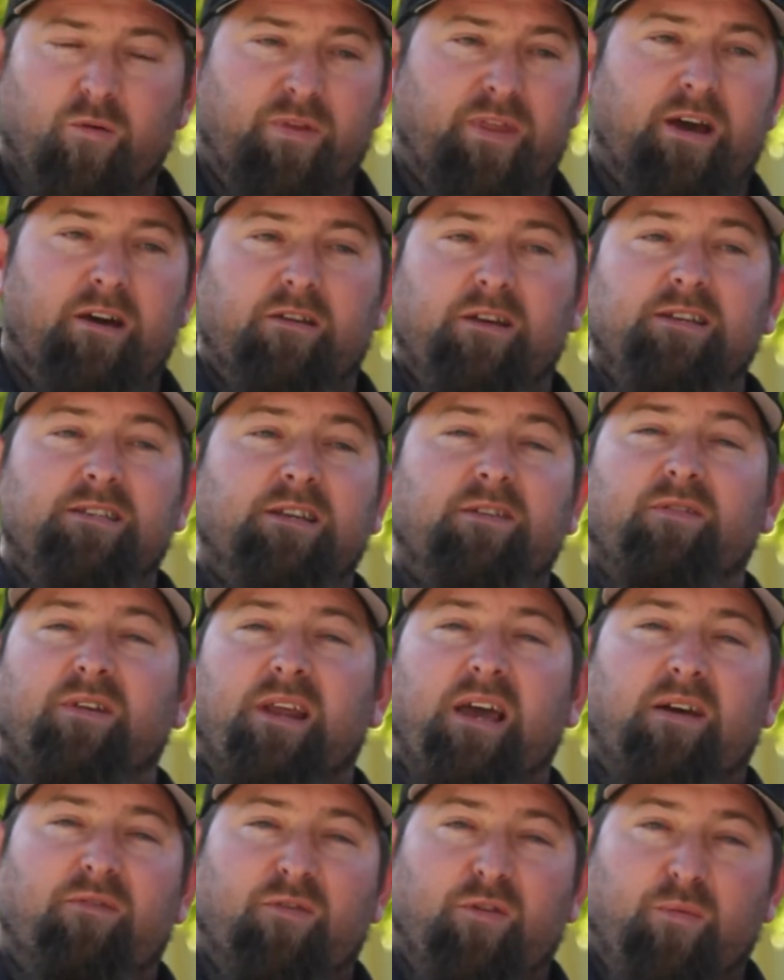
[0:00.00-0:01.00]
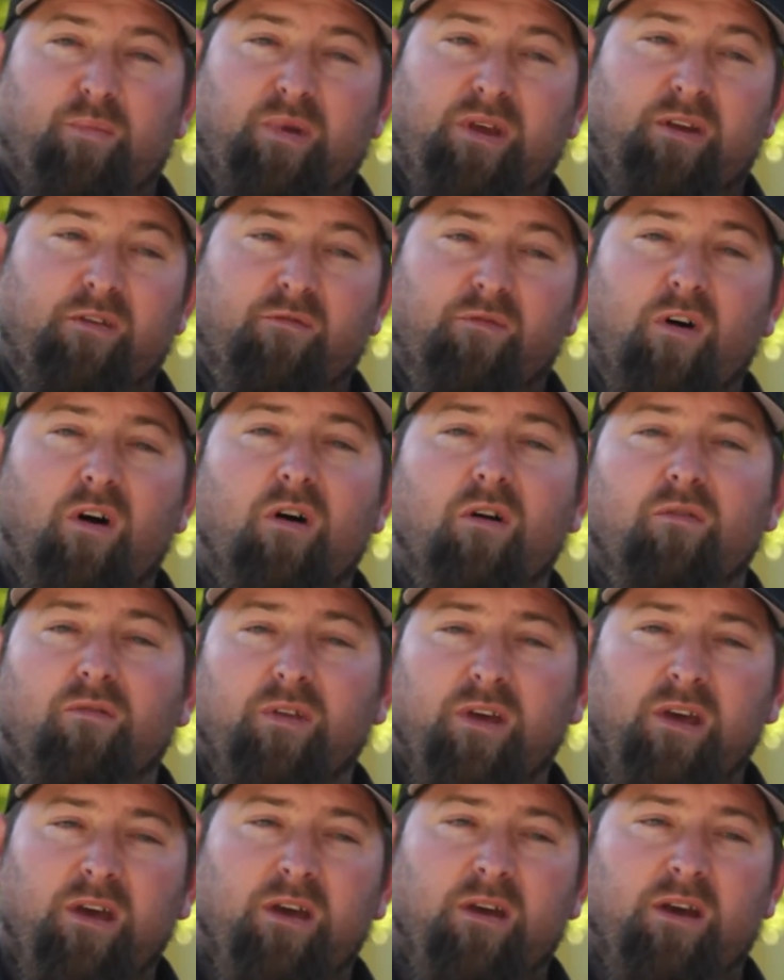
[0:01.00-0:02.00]
without us even having to be
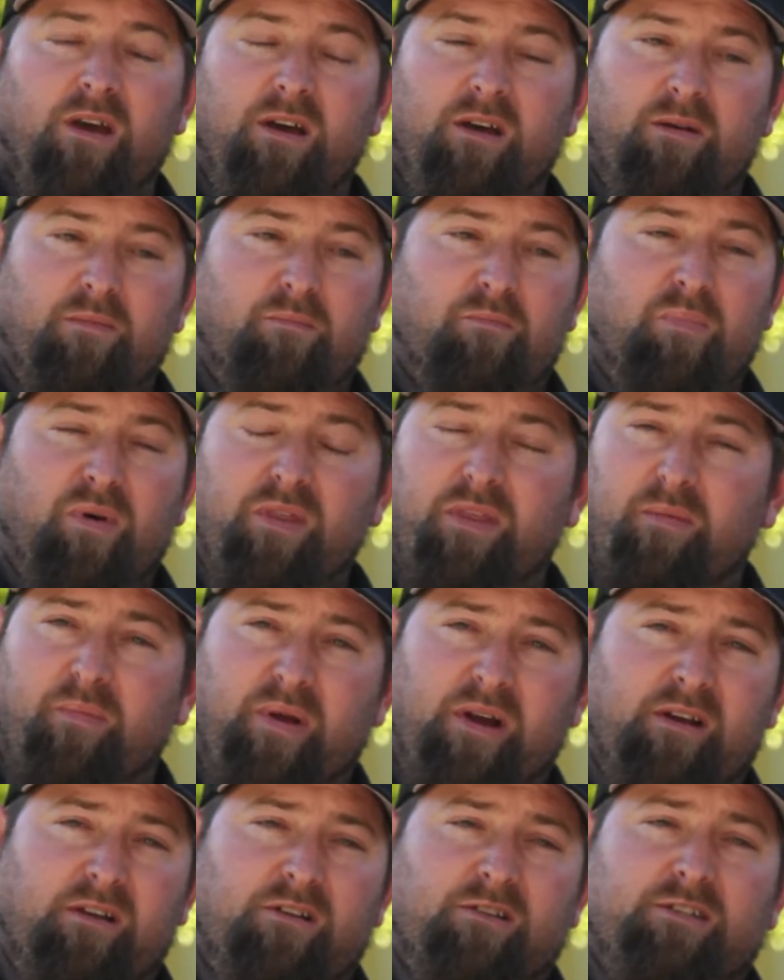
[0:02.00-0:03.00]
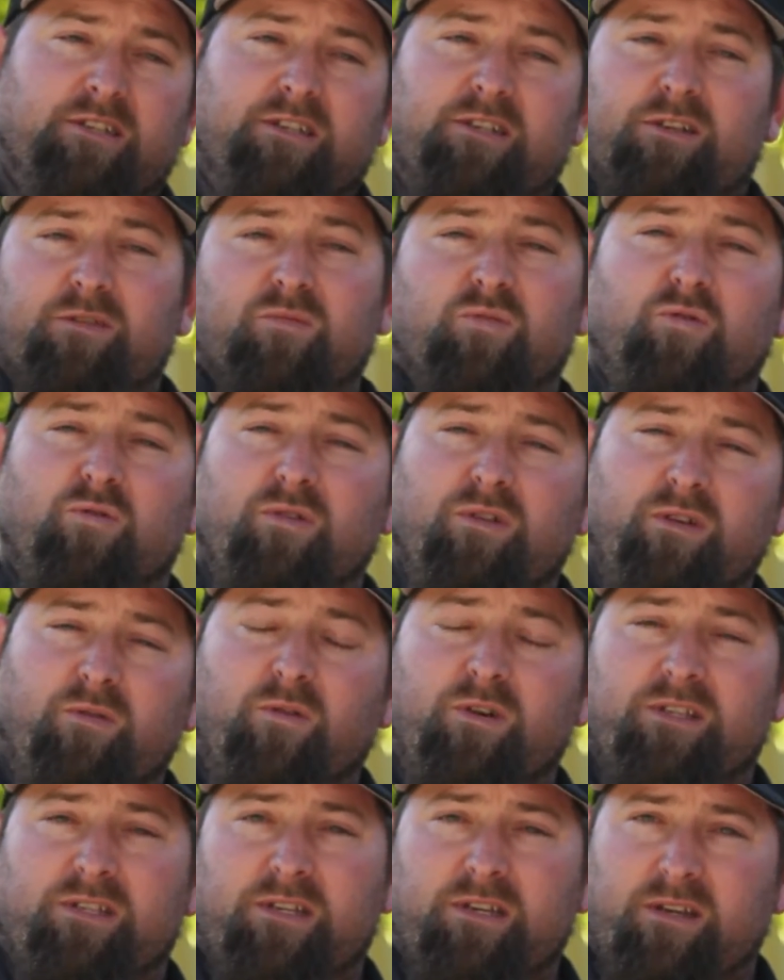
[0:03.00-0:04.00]
involved. Um, but the barrier system is really
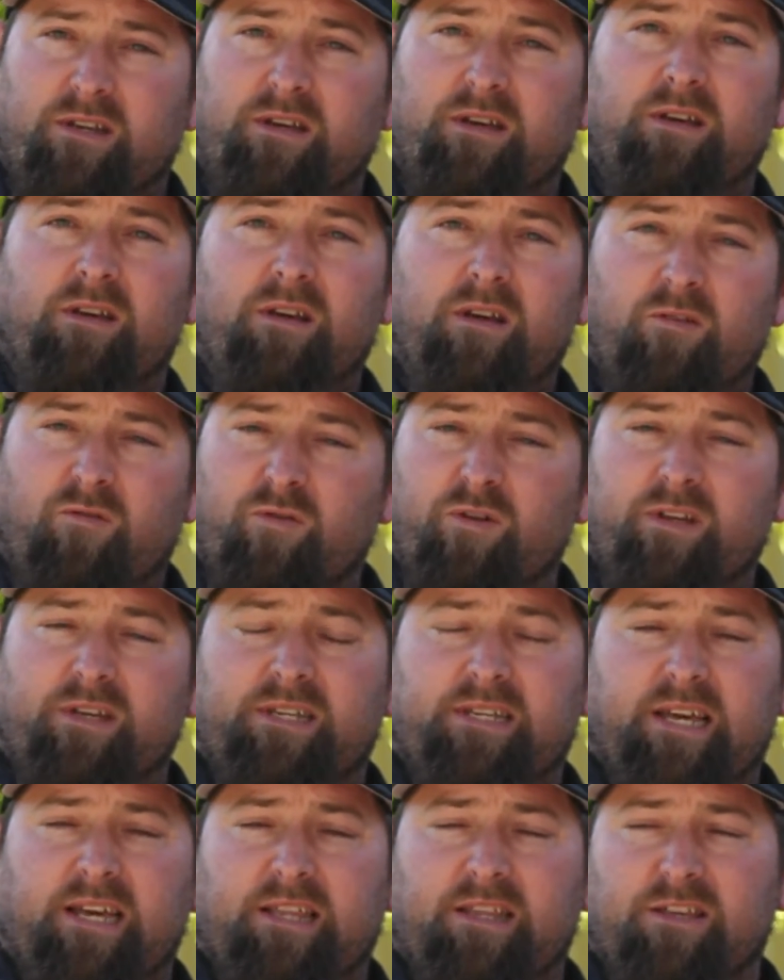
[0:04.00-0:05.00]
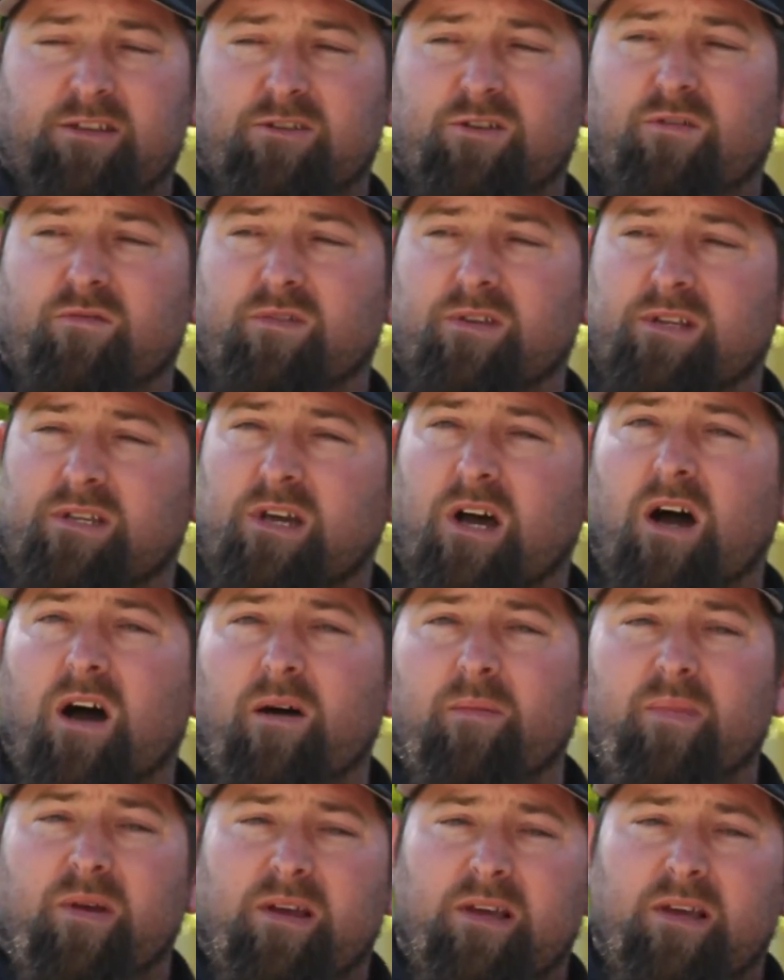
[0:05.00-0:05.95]
what's gonna really take this over the top.